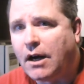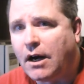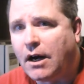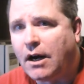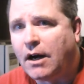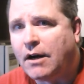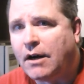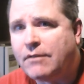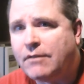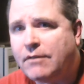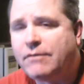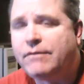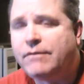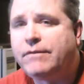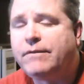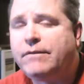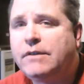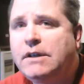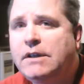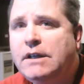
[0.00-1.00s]

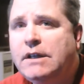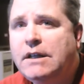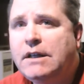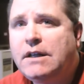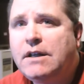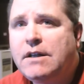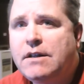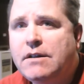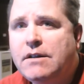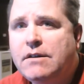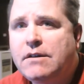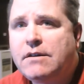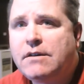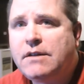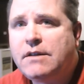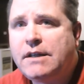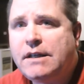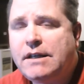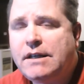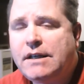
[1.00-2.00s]
of
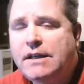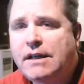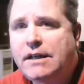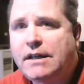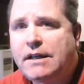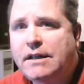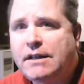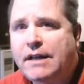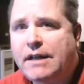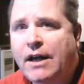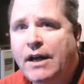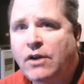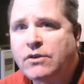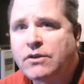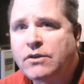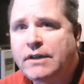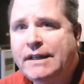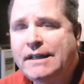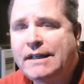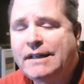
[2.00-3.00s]
the uh,
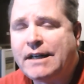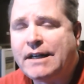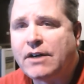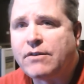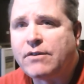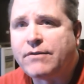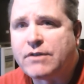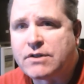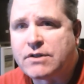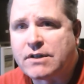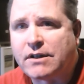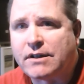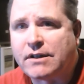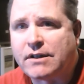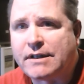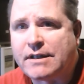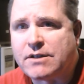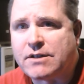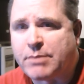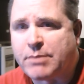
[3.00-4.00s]
elderly care
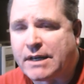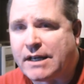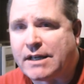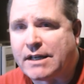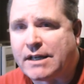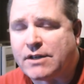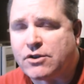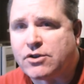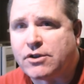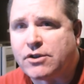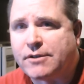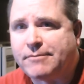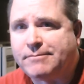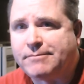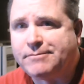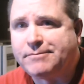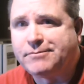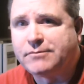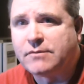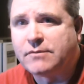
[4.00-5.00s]
facilities page.
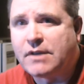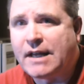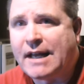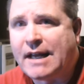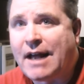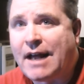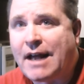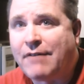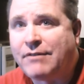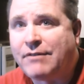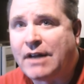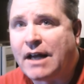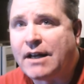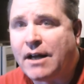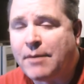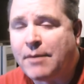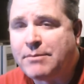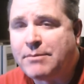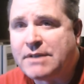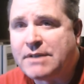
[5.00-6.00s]
They have not
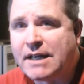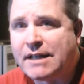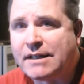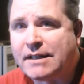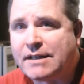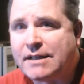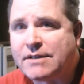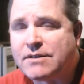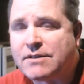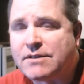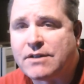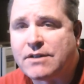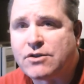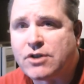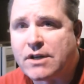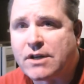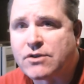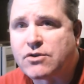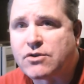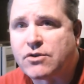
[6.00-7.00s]
updated it since
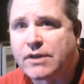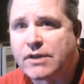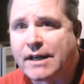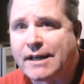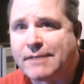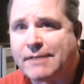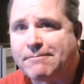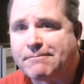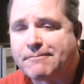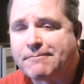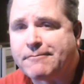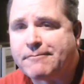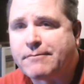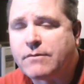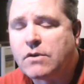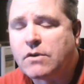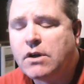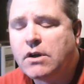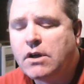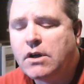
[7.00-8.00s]
yesterday.
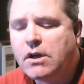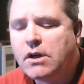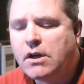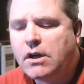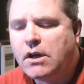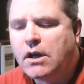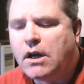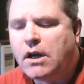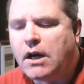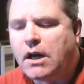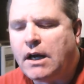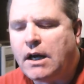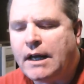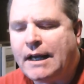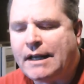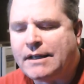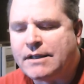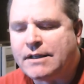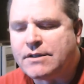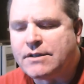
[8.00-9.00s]

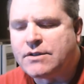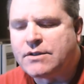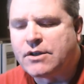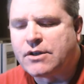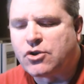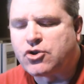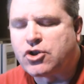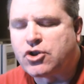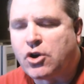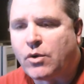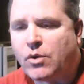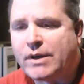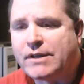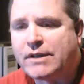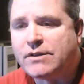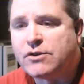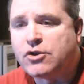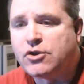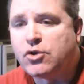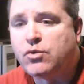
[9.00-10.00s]
And it's still
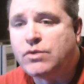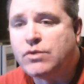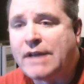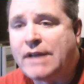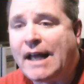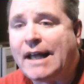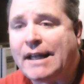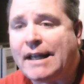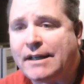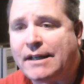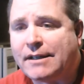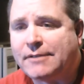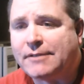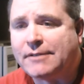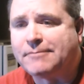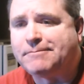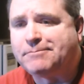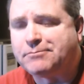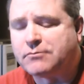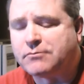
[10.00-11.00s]
showing two dead
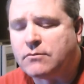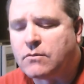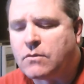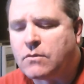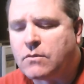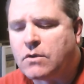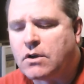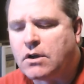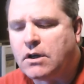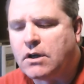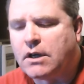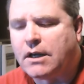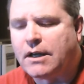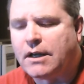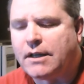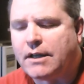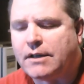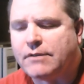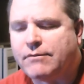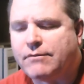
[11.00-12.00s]

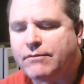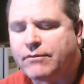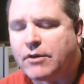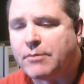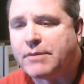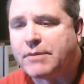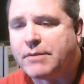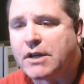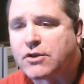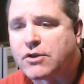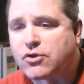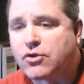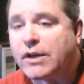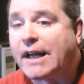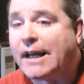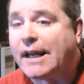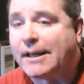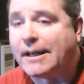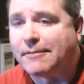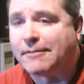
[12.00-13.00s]
uh, from
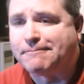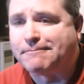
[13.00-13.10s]
yesterday.